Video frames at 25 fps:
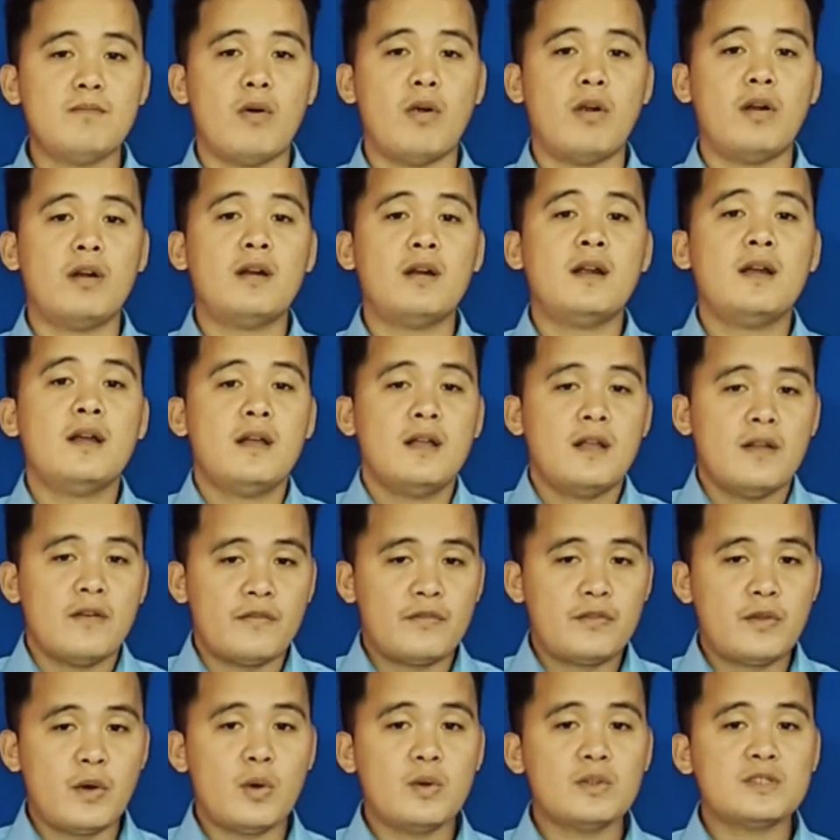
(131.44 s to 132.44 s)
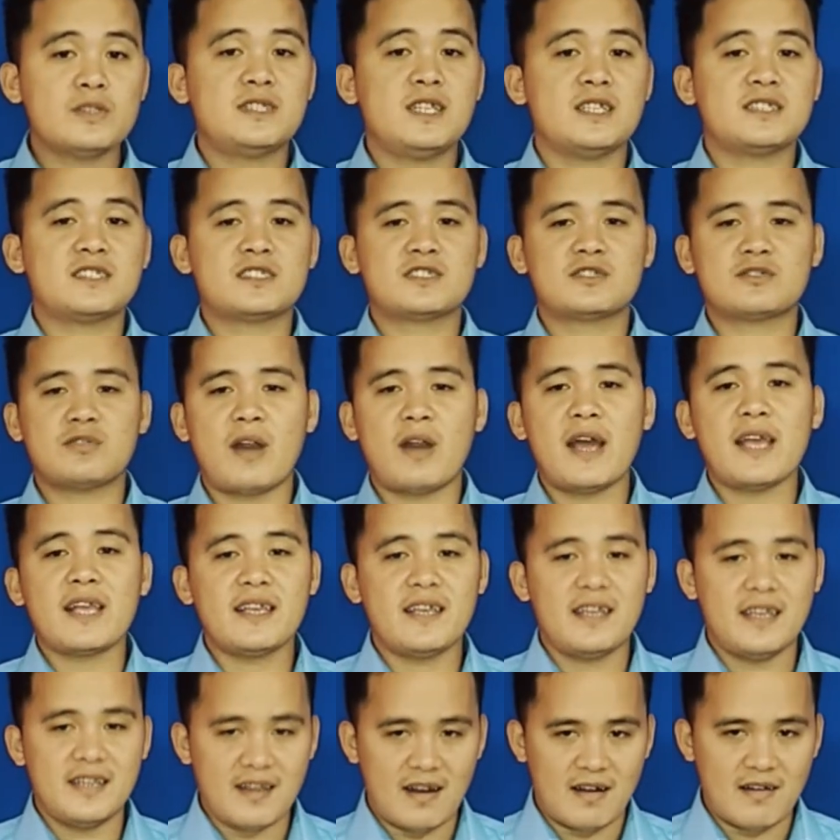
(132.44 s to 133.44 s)
more those that
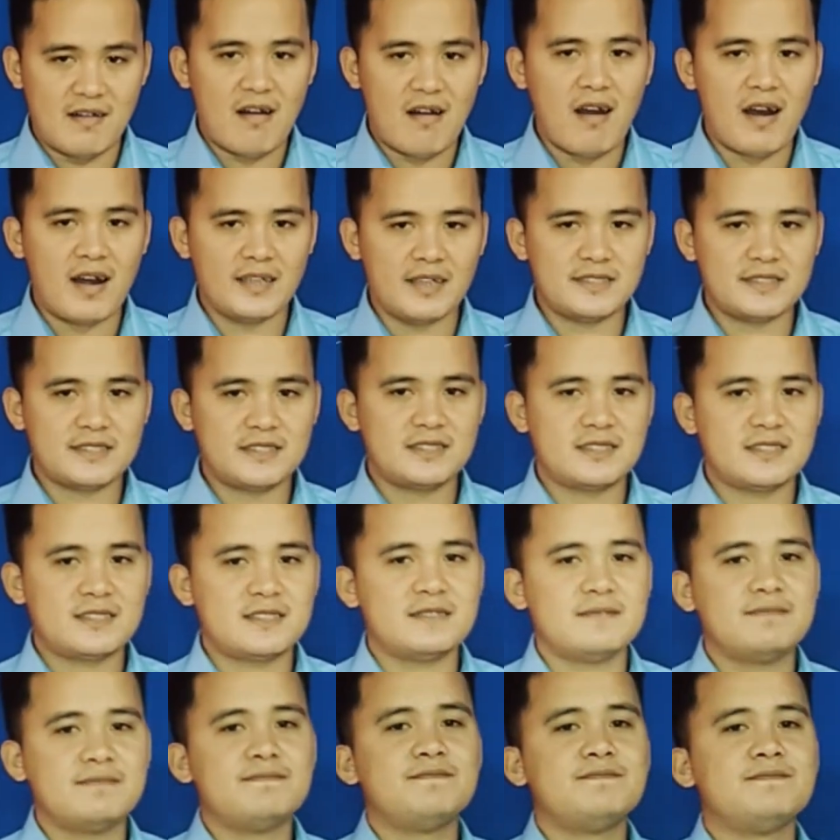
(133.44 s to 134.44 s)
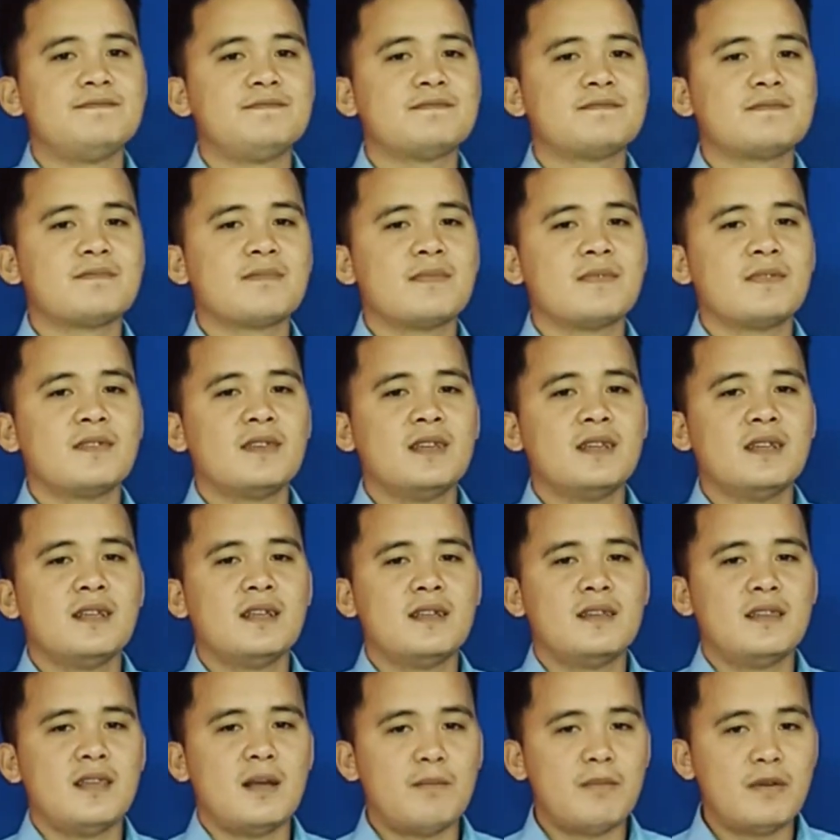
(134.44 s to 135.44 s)
strike in our hearts.
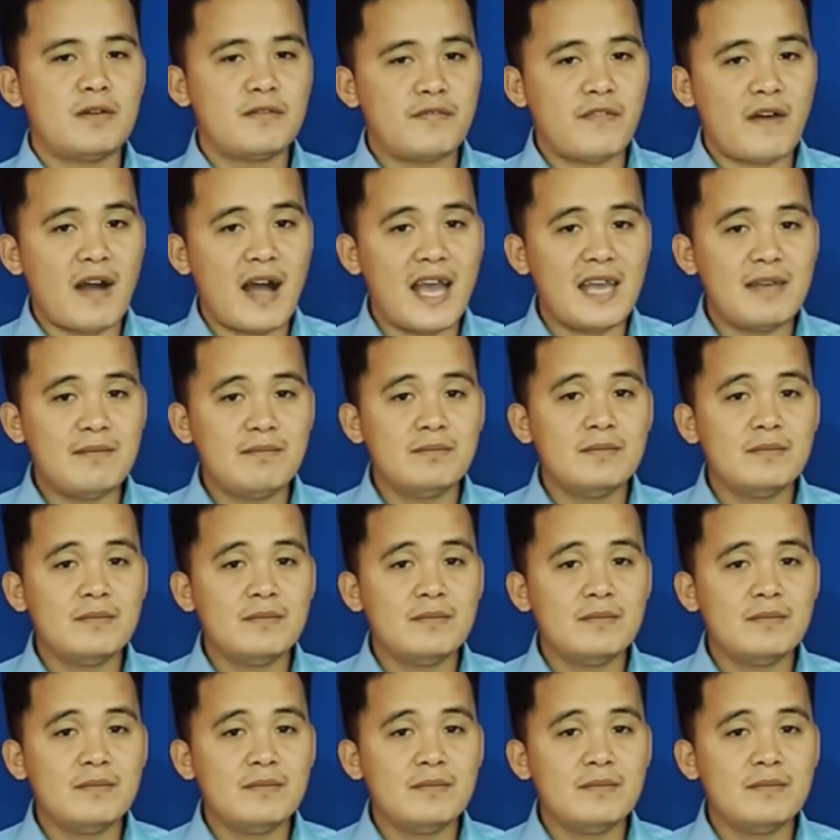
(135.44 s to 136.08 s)
Number 5.